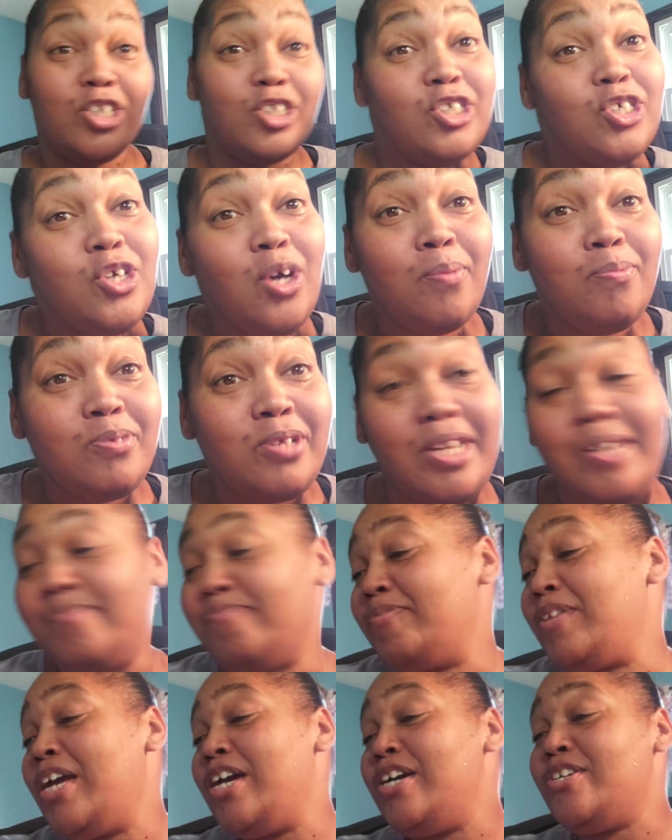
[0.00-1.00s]
you know what I'm saying?
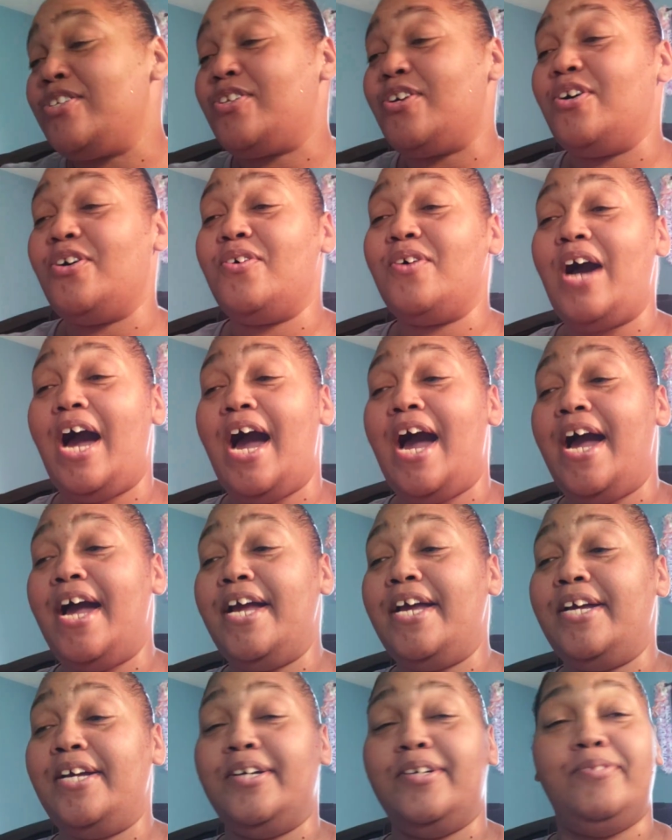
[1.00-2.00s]
So
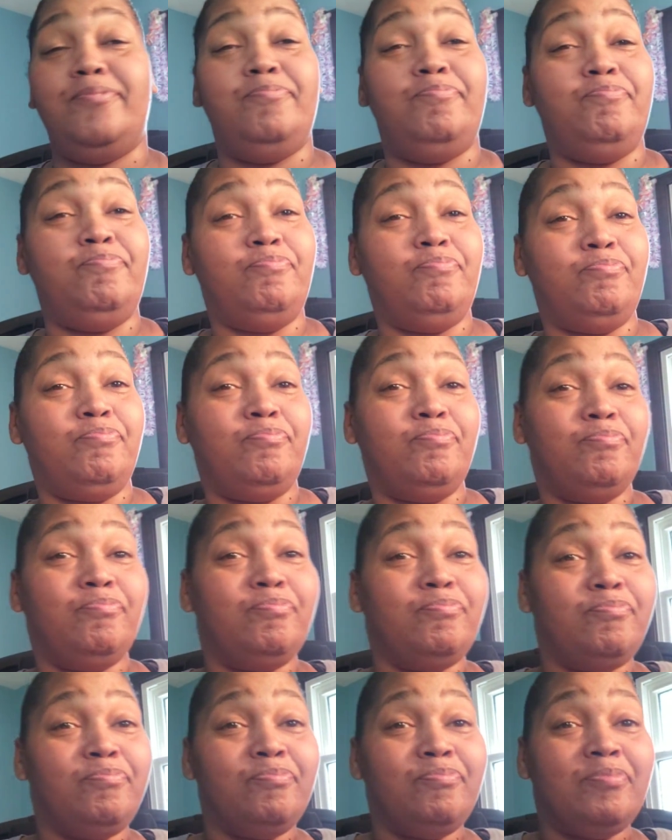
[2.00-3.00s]
I am.
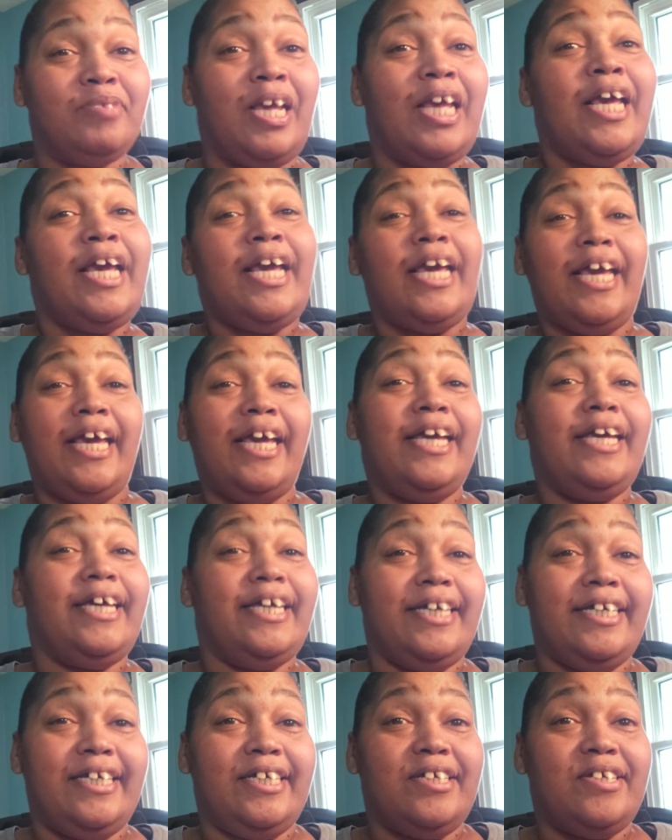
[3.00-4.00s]
It
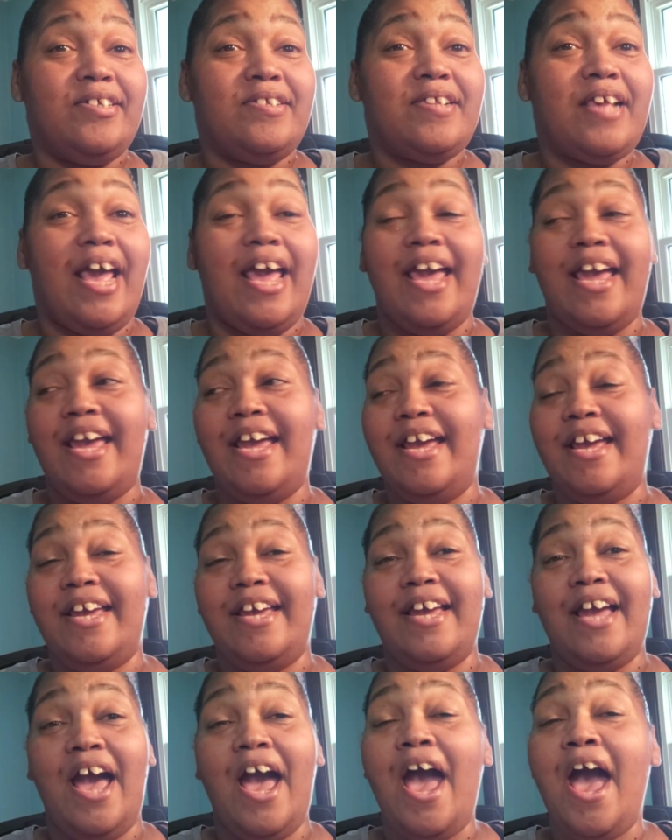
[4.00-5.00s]
is
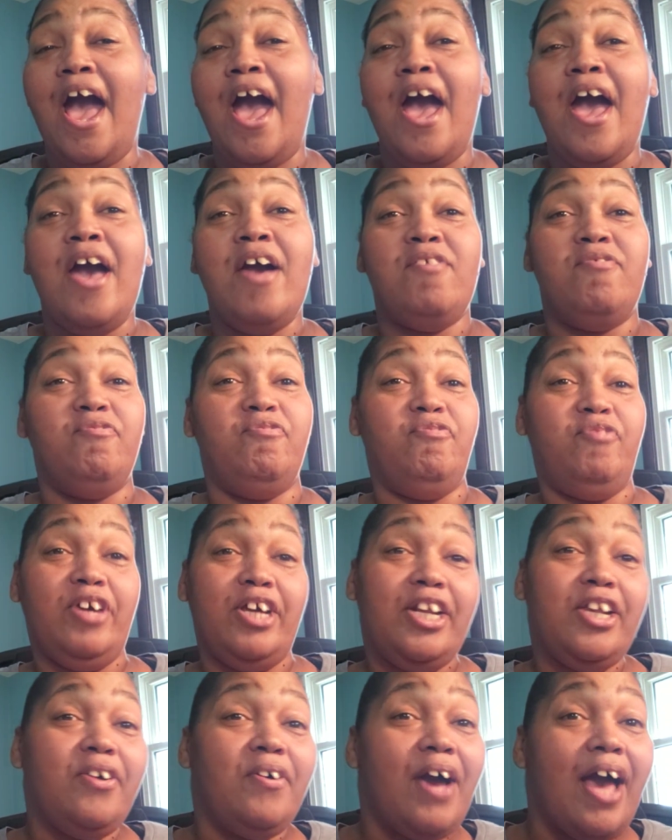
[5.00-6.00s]
a
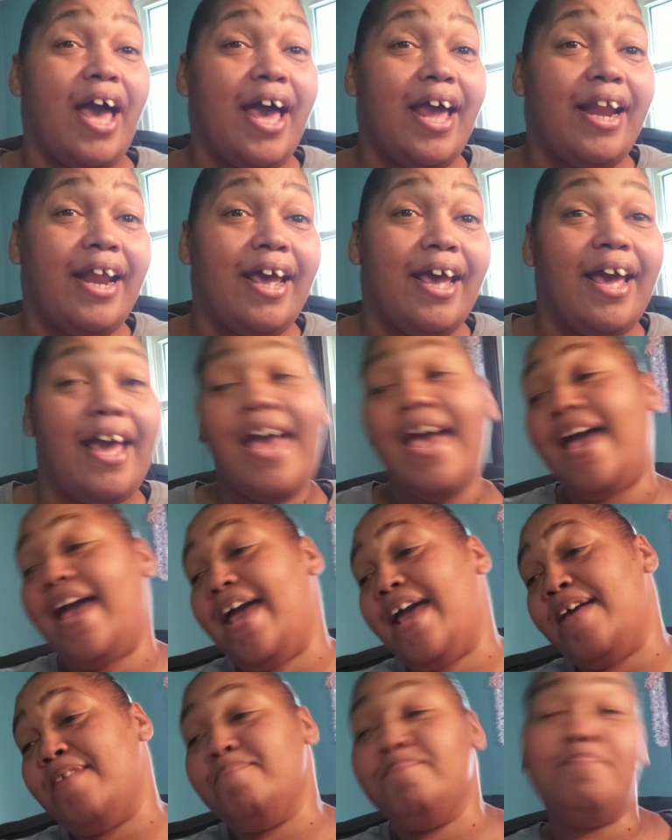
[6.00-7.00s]
video edit
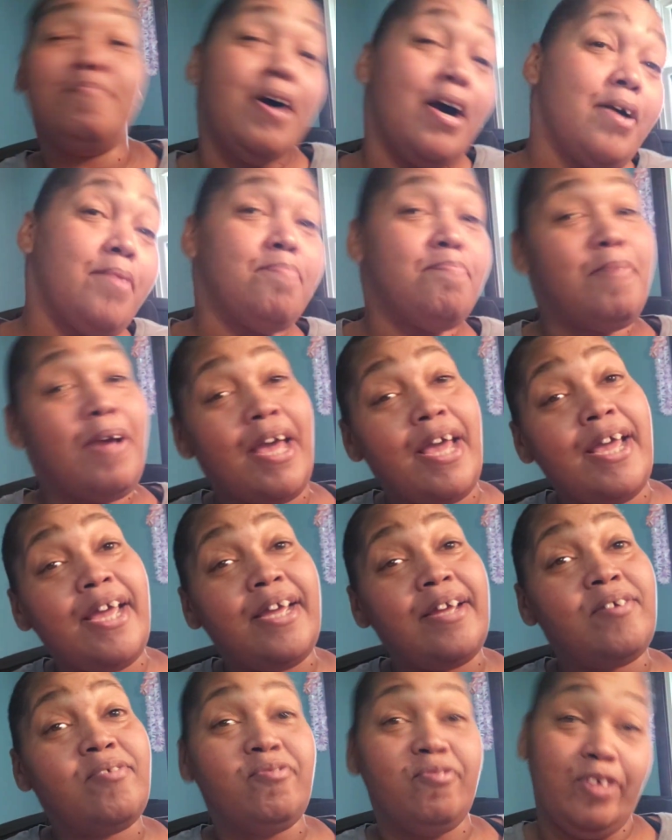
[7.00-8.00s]
and
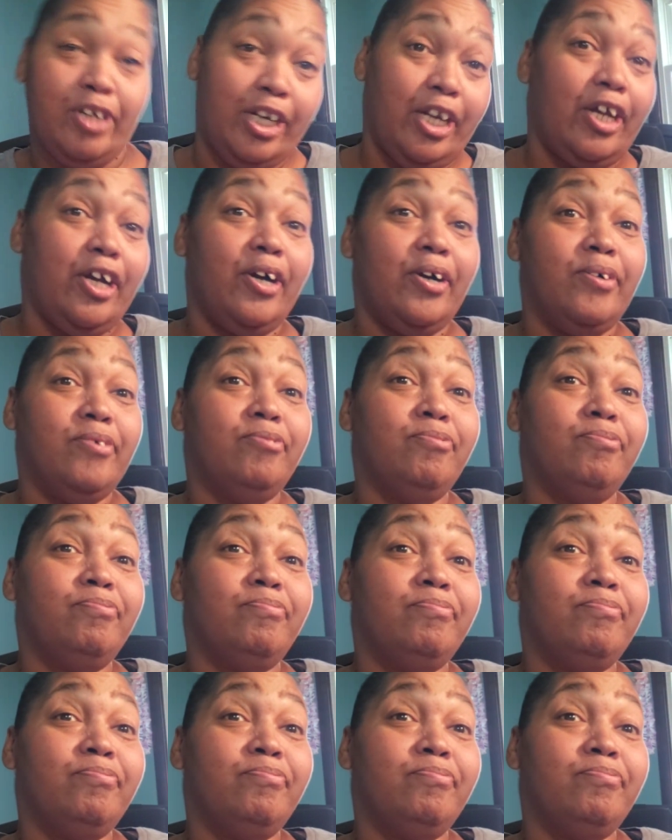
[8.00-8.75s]
mukbang video.